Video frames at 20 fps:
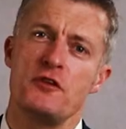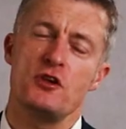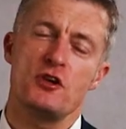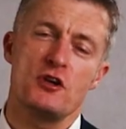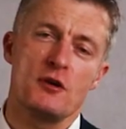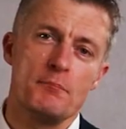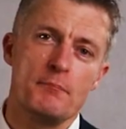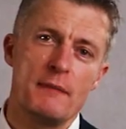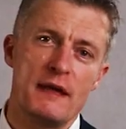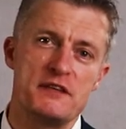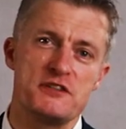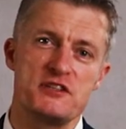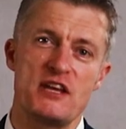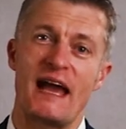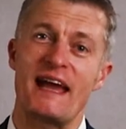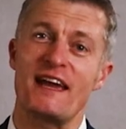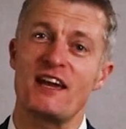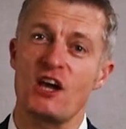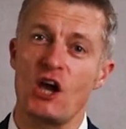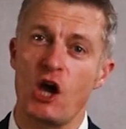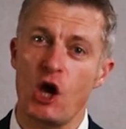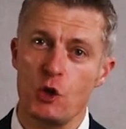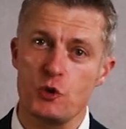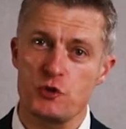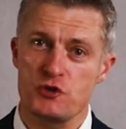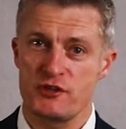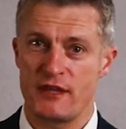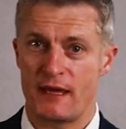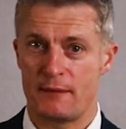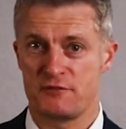that you can mentor and
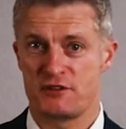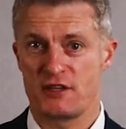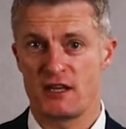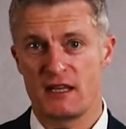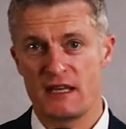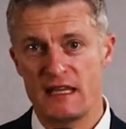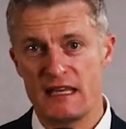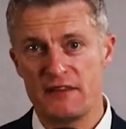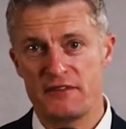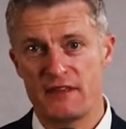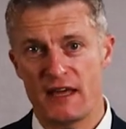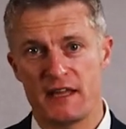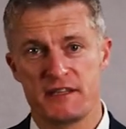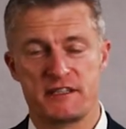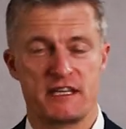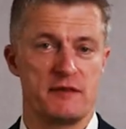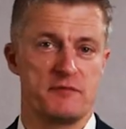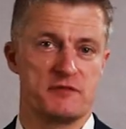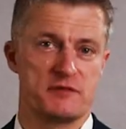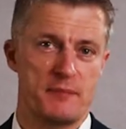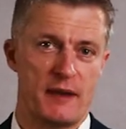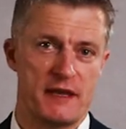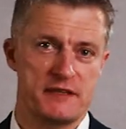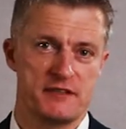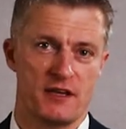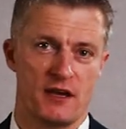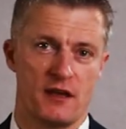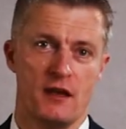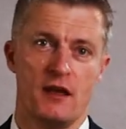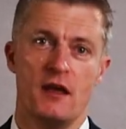coach them to lead their teams
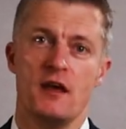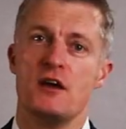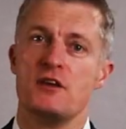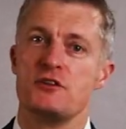better,